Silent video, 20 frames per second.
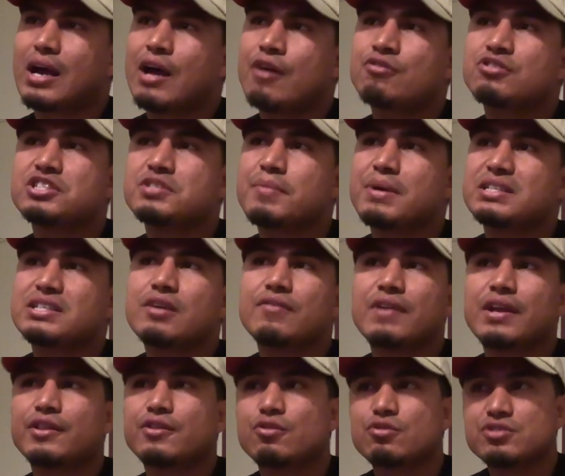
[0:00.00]
I don't see
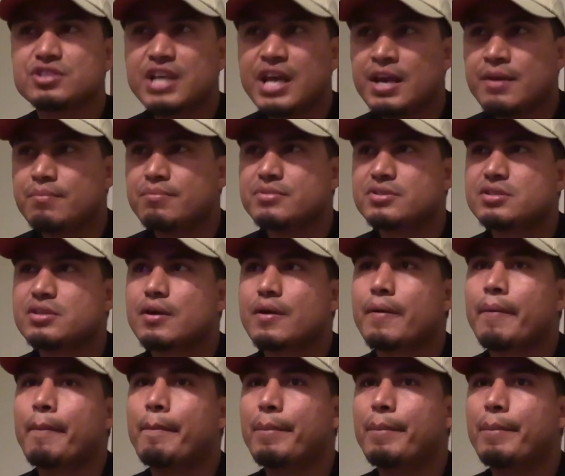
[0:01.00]
myself like those names,